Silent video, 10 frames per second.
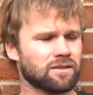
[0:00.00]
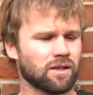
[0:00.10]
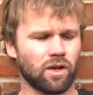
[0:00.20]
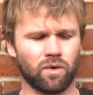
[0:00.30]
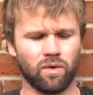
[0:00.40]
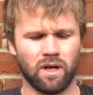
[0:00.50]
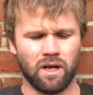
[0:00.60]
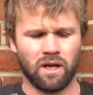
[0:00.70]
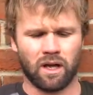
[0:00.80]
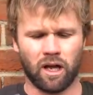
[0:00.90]
So
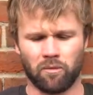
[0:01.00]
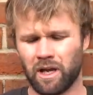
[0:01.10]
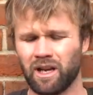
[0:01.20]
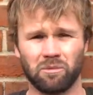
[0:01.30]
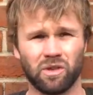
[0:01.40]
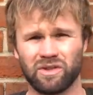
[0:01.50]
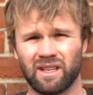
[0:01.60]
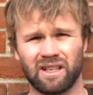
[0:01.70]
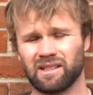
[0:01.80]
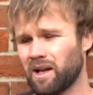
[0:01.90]
I end up
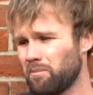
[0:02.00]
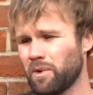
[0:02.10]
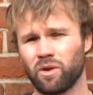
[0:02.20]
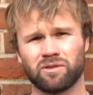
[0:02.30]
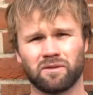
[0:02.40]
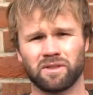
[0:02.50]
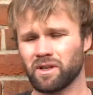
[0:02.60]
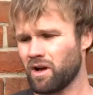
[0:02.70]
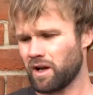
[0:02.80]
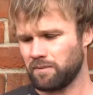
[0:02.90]
using these like most of the
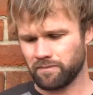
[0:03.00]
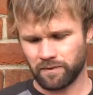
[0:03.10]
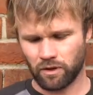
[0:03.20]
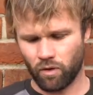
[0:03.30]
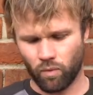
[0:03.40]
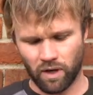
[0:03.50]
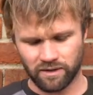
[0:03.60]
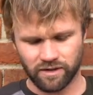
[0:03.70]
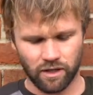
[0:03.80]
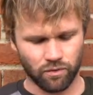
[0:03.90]
time. They've got
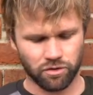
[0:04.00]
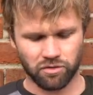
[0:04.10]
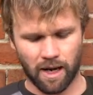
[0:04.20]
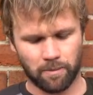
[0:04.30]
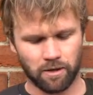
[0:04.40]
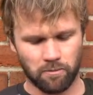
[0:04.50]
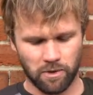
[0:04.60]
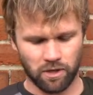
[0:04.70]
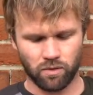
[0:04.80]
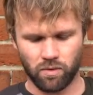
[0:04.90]
one single strap in the
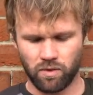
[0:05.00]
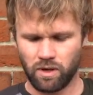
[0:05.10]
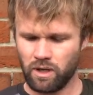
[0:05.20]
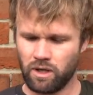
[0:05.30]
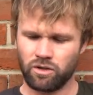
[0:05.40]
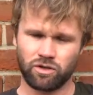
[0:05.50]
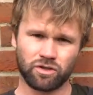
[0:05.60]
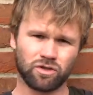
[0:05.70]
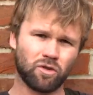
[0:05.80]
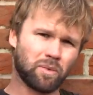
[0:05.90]
middle,
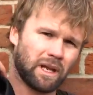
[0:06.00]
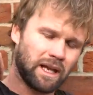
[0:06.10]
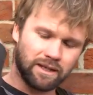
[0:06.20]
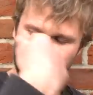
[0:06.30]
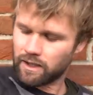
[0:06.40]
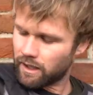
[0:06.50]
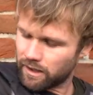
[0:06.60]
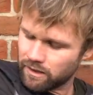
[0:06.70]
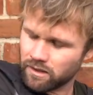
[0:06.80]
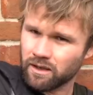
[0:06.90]
just super
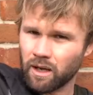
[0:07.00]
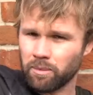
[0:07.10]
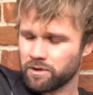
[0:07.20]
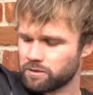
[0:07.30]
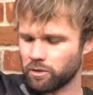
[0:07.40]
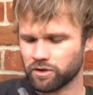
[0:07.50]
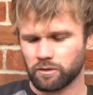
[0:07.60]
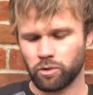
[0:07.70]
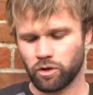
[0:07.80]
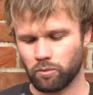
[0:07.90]
easy, a couple of
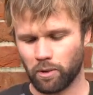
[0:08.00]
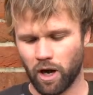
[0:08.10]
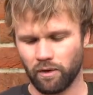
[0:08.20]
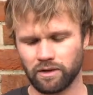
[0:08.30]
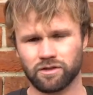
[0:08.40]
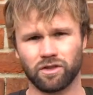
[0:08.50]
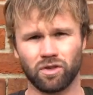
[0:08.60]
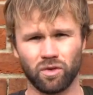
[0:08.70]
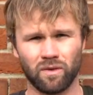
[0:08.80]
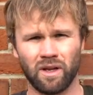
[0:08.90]
spots to put your bar
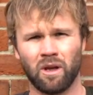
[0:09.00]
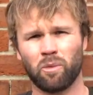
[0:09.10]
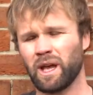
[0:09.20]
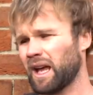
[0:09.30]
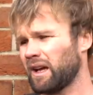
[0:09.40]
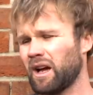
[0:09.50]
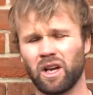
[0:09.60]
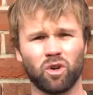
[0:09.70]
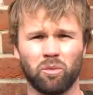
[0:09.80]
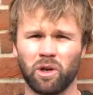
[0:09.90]
into. But yeah,
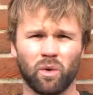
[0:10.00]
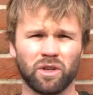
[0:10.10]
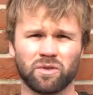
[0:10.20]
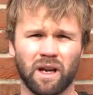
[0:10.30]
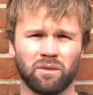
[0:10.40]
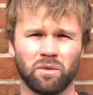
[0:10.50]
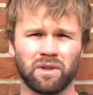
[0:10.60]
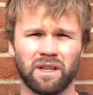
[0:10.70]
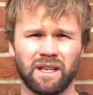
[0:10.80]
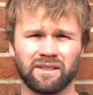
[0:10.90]
I normally always travel
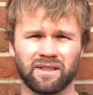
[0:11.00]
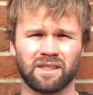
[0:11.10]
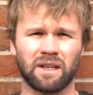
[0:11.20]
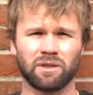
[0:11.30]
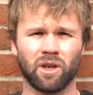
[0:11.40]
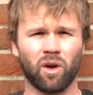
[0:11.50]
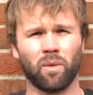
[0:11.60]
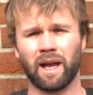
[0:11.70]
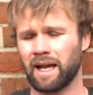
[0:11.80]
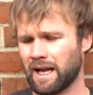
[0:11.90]
with these, saves you a lot of
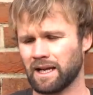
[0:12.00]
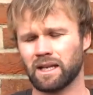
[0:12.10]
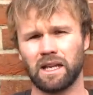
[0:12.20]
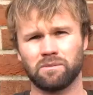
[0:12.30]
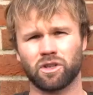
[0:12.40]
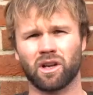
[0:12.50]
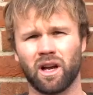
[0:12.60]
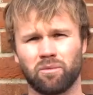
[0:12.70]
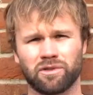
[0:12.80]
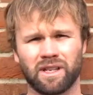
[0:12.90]
weight and keeps your
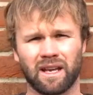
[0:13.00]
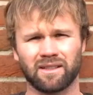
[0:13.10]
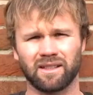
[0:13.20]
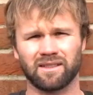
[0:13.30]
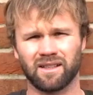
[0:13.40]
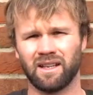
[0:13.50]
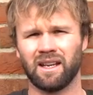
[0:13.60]
kite protected.